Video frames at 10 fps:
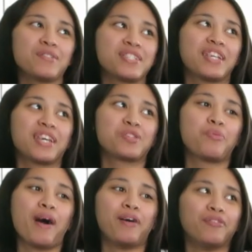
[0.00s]
I was thinking
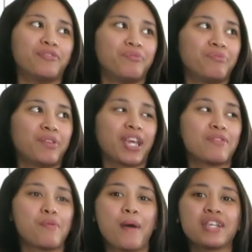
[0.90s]
12. Like,
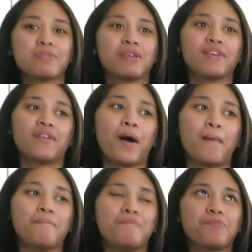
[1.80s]
it reminds me of.
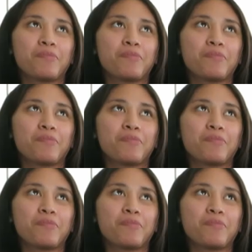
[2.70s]
um.